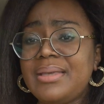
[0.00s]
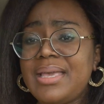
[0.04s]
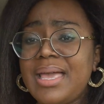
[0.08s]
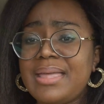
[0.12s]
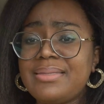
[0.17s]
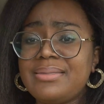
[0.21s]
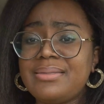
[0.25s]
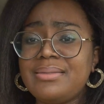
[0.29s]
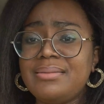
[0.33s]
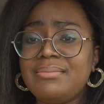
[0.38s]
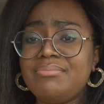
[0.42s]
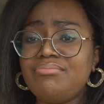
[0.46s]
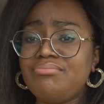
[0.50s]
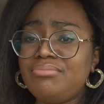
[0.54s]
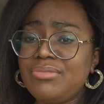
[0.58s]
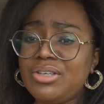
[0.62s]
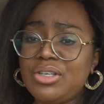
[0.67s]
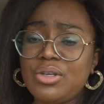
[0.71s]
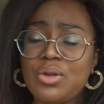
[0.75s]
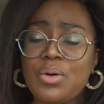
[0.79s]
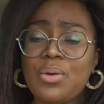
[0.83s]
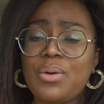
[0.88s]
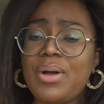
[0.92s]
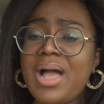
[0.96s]
get,
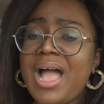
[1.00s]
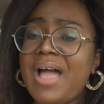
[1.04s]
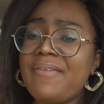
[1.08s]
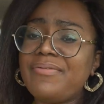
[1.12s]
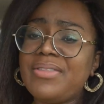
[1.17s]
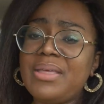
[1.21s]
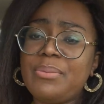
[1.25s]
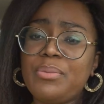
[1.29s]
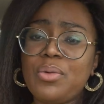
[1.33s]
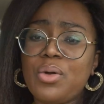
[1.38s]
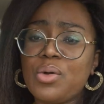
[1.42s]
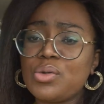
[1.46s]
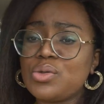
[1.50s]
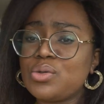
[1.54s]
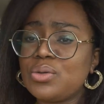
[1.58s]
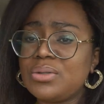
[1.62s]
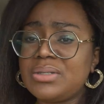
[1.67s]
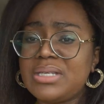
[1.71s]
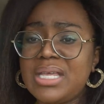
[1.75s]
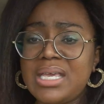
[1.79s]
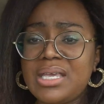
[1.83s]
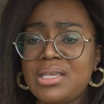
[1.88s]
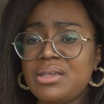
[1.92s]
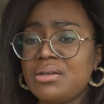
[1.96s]
you know, have them go
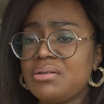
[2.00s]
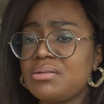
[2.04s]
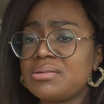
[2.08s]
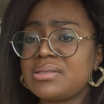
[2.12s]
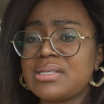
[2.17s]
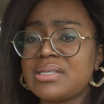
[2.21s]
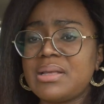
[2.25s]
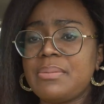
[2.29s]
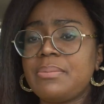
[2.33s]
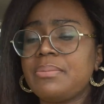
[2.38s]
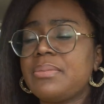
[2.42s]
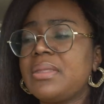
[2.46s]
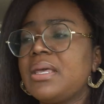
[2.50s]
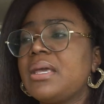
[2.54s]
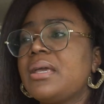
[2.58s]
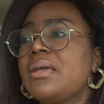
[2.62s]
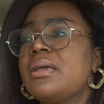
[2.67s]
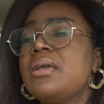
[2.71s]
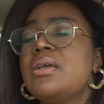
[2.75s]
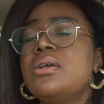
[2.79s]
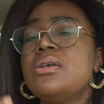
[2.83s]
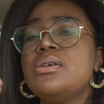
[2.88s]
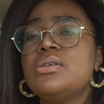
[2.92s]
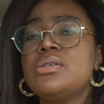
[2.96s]
to daycare or
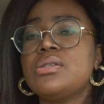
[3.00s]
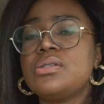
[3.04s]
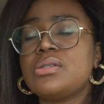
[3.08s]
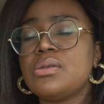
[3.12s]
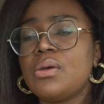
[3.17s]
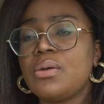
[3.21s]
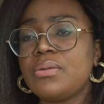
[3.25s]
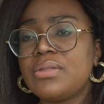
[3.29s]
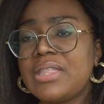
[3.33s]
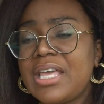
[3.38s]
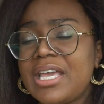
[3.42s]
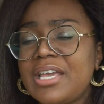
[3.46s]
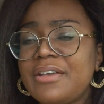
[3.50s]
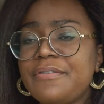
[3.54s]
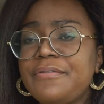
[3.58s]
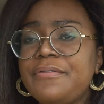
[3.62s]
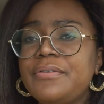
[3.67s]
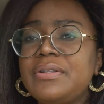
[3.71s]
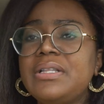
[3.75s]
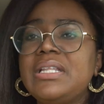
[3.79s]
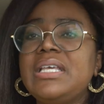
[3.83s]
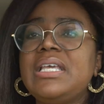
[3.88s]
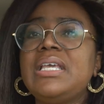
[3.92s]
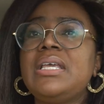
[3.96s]
something. So
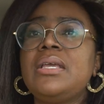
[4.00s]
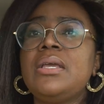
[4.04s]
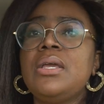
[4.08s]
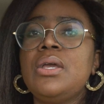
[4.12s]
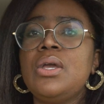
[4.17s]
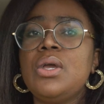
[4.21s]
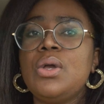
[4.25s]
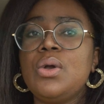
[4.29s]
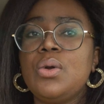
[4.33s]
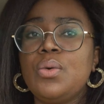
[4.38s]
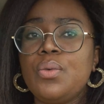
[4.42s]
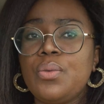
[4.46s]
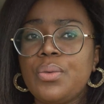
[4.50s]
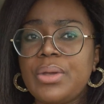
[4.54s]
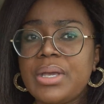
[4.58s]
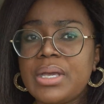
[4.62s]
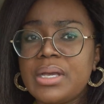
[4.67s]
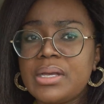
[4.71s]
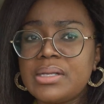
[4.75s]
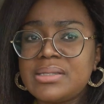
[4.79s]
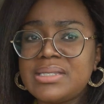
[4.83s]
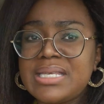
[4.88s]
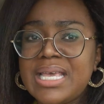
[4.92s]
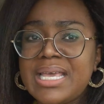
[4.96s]
thankfully,
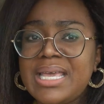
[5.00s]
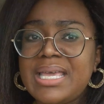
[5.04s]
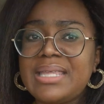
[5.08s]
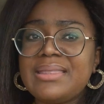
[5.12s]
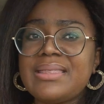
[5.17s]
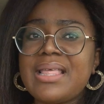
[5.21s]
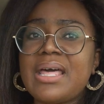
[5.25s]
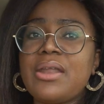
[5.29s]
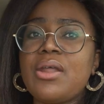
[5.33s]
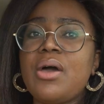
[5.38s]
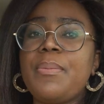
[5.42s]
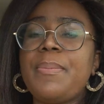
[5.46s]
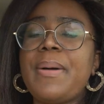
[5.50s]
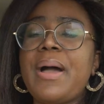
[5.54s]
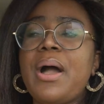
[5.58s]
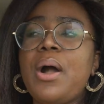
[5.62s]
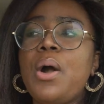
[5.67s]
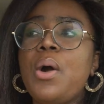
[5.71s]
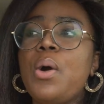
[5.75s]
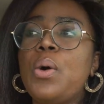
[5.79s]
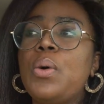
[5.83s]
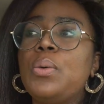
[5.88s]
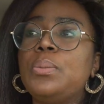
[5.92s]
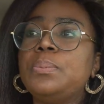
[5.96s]
we're taking that up at
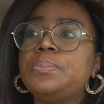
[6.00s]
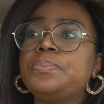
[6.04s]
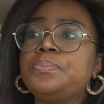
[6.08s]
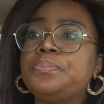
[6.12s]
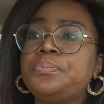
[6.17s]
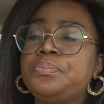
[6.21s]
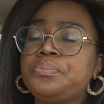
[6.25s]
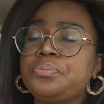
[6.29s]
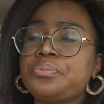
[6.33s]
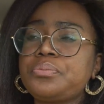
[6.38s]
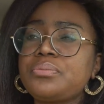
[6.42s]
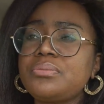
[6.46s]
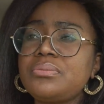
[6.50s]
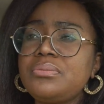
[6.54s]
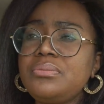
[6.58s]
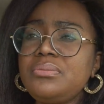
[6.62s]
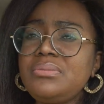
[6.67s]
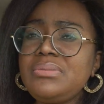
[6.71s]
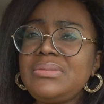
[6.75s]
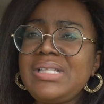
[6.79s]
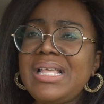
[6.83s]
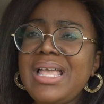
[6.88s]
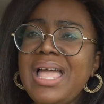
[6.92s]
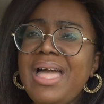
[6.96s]
home.
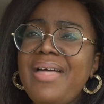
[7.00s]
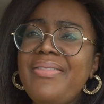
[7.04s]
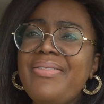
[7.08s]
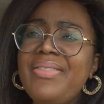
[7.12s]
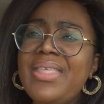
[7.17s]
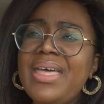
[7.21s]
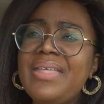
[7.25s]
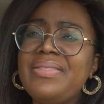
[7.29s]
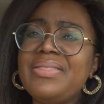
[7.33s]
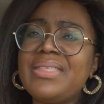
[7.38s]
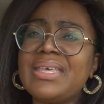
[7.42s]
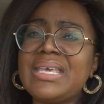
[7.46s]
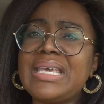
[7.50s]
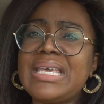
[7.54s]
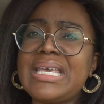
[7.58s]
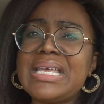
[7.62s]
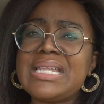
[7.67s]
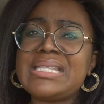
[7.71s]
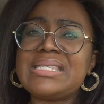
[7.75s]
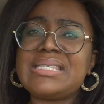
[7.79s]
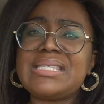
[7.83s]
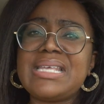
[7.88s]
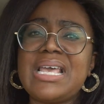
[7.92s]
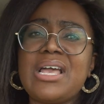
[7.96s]
And then the
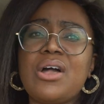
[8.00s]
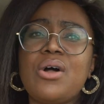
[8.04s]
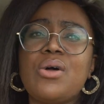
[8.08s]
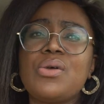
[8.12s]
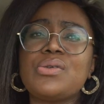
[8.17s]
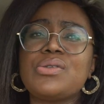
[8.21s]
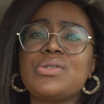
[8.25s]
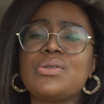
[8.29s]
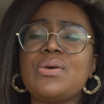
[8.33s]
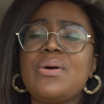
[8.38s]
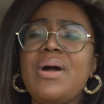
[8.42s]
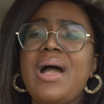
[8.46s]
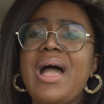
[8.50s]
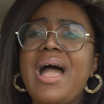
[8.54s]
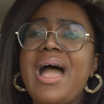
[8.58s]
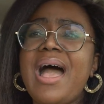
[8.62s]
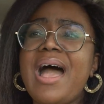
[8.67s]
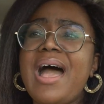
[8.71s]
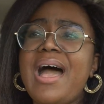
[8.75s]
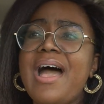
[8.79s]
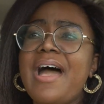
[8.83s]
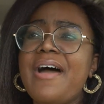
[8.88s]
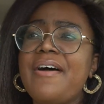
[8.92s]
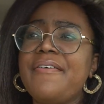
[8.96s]
kids, they also
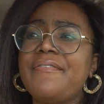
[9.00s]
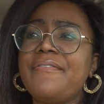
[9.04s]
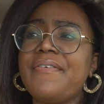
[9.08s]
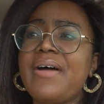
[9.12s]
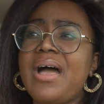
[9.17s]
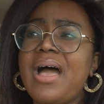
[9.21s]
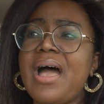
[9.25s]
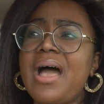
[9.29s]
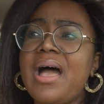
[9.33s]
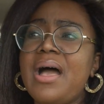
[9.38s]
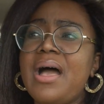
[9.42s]
have